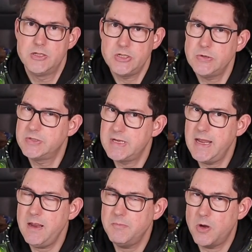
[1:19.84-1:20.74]
So
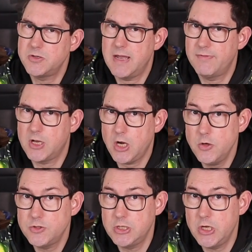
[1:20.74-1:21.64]
today I'm going to have a
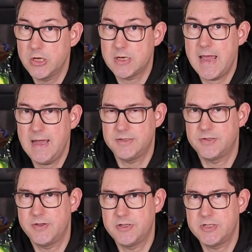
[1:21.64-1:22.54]
closer look
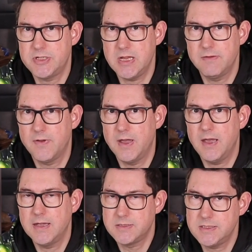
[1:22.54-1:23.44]
at the
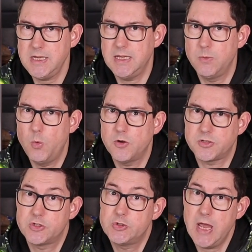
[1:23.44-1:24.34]
Deceiver and see
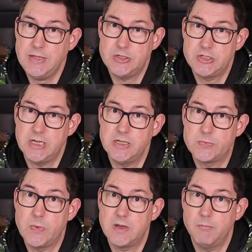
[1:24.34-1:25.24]
what
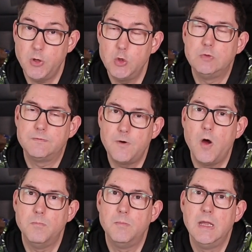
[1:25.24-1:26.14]
strategies we can pull
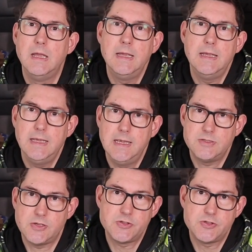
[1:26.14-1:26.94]
from his